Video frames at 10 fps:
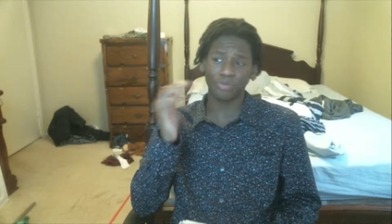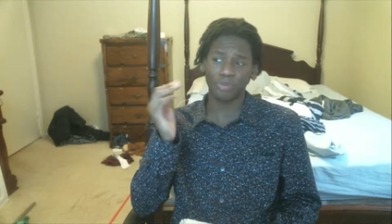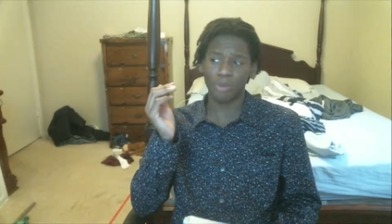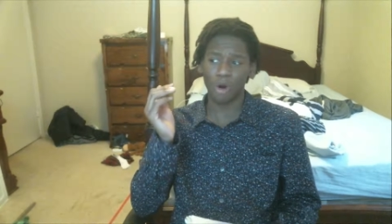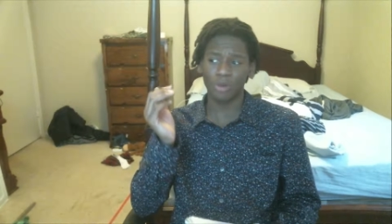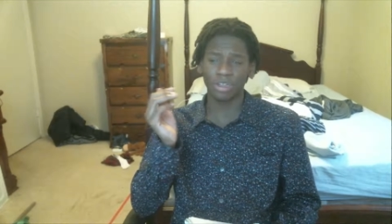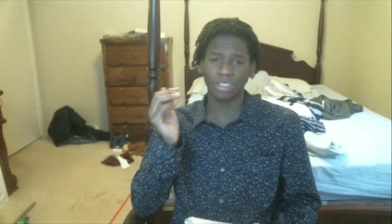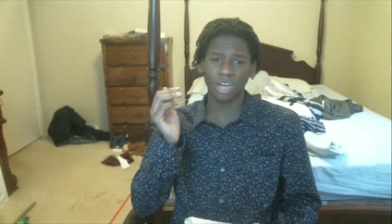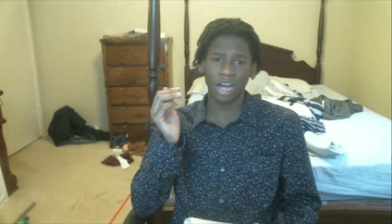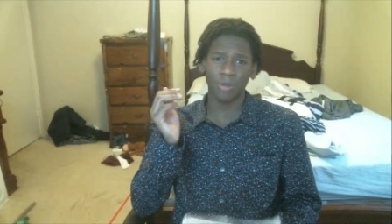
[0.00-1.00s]
moment in
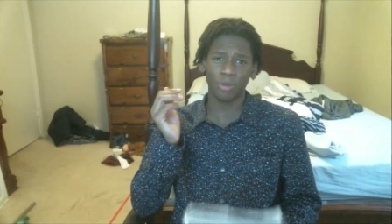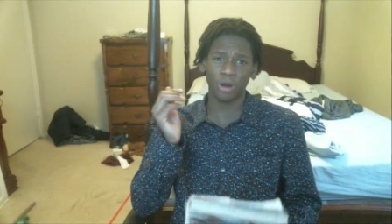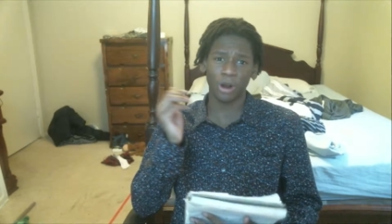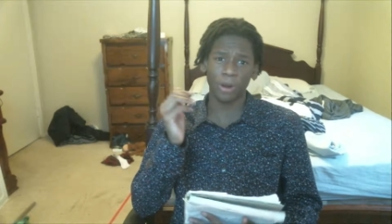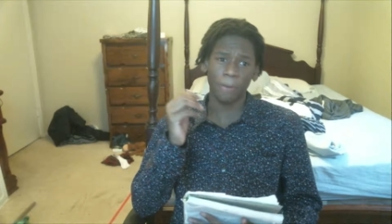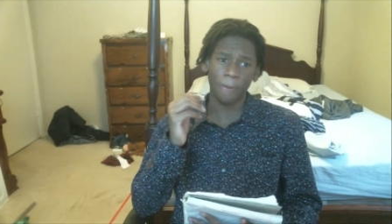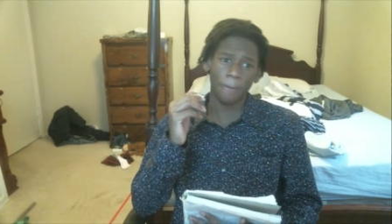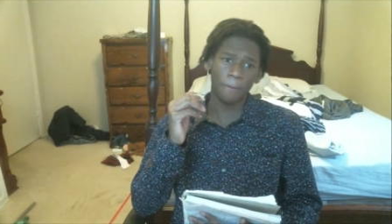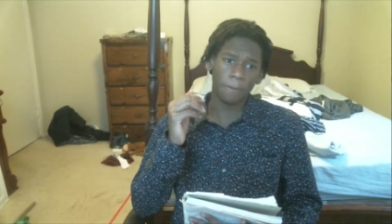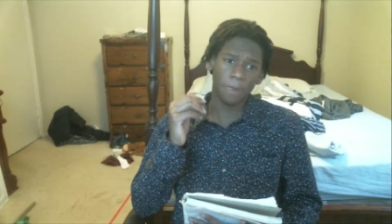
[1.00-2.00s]
time where
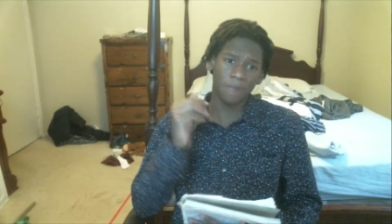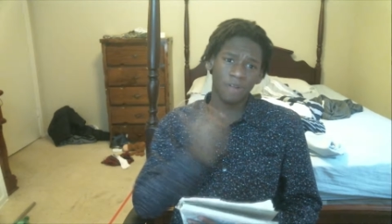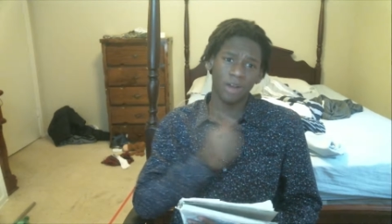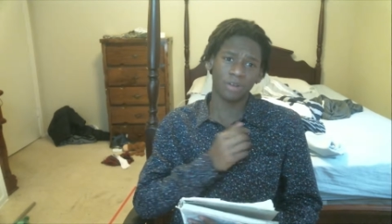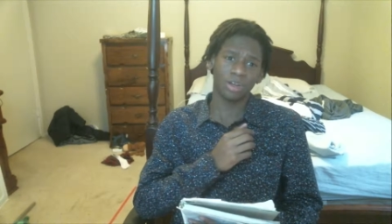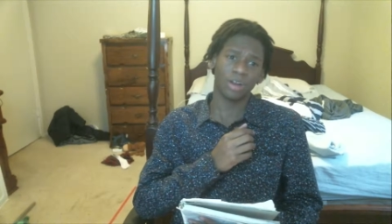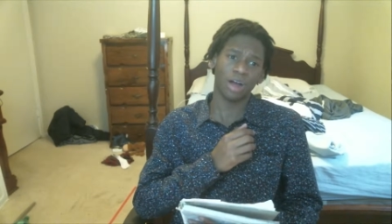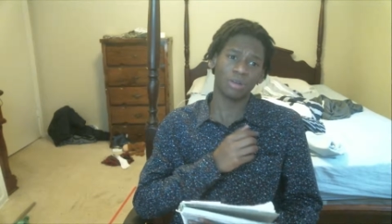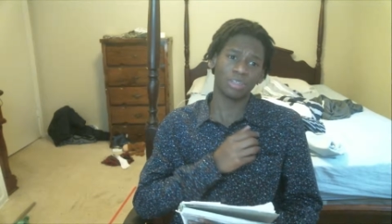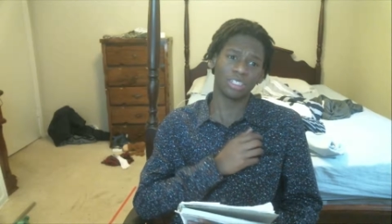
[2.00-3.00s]
I found out
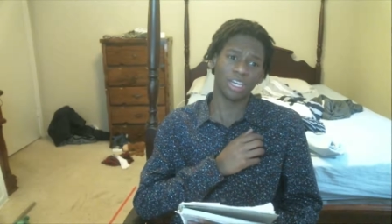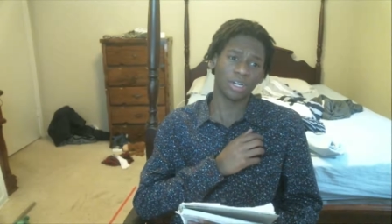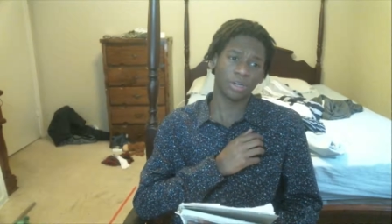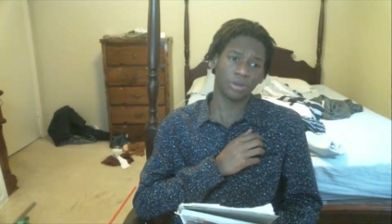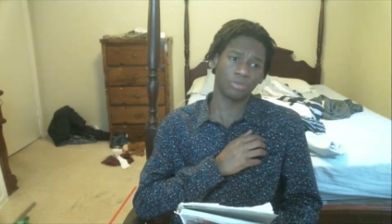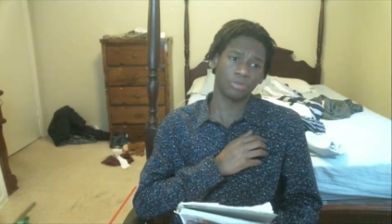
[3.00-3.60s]
I was sick.